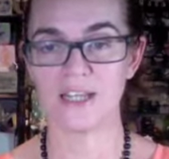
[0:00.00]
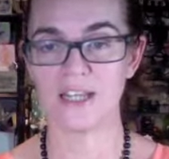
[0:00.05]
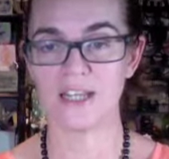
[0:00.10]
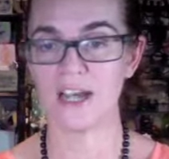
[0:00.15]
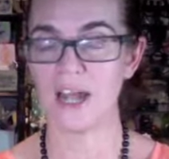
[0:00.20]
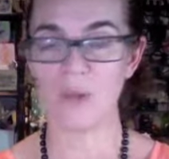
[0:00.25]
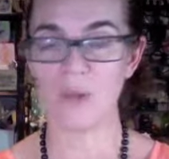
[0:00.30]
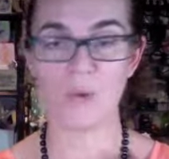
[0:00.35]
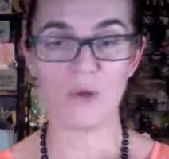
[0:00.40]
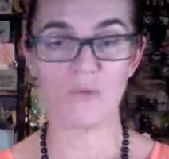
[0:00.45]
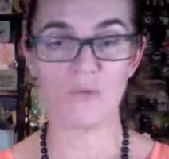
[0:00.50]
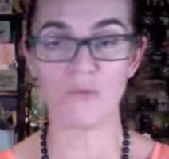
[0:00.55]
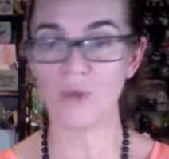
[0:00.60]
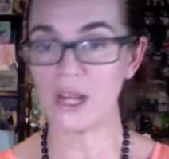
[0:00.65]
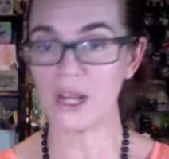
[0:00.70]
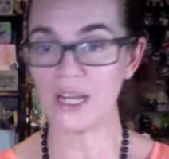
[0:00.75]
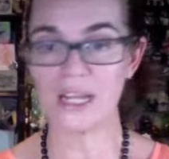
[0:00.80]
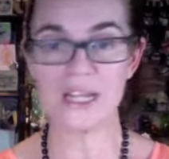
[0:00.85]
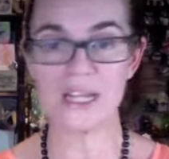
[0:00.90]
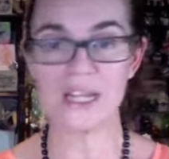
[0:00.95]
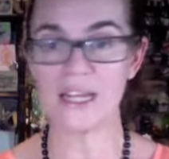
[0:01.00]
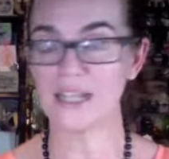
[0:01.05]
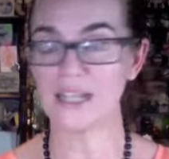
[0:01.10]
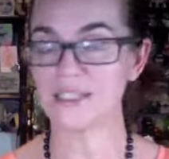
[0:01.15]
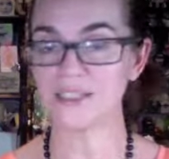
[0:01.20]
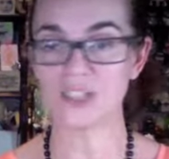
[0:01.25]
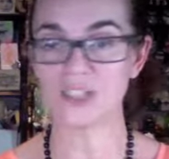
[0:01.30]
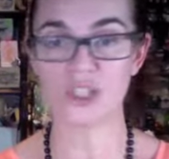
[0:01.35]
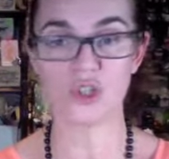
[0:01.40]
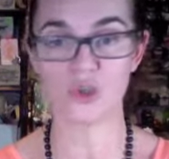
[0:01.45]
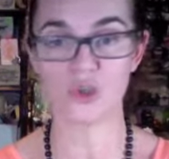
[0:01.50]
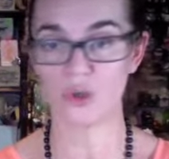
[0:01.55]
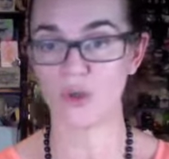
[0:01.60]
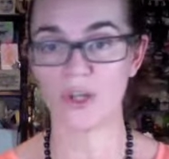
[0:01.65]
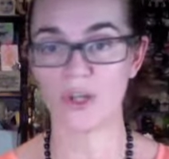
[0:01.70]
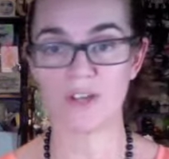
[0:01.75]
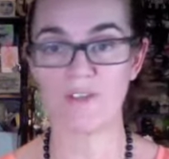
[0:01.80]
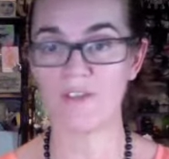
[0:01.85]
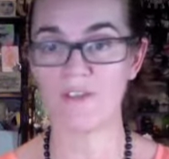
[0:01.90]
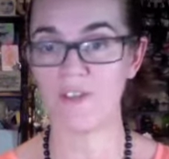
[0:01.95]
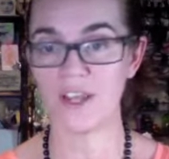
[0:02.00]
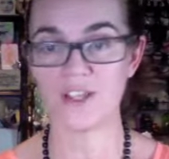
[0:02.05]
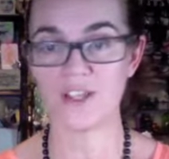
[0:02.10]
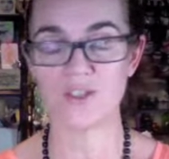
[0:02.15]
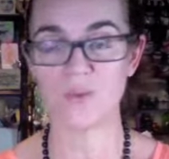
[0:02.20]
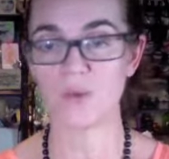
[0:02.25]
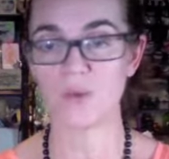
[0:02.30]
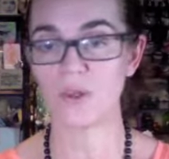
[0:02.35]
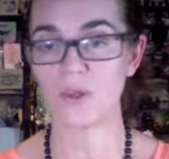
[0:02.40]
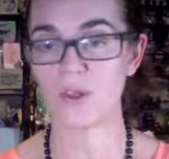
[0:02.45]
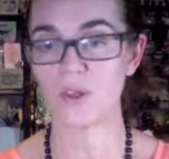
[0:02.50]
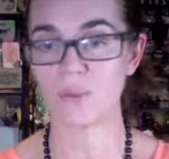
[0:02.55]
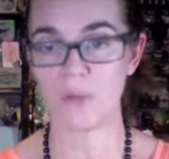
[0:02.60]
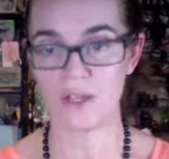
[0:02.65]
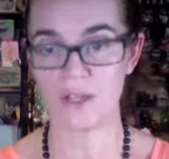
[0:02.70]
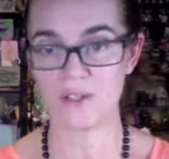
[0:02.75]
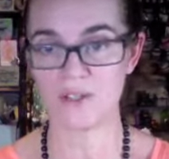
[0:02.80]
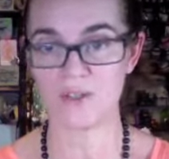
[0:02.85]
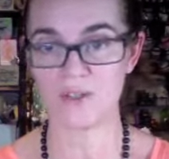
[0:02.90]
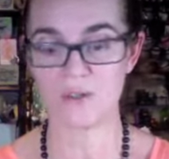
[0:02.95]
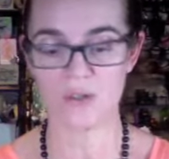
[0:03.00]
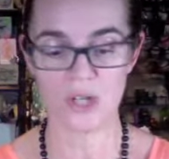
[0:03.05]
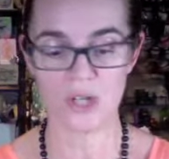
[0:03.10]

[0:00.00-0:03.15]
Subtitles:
I went right in and I started drawing a face with a pencil.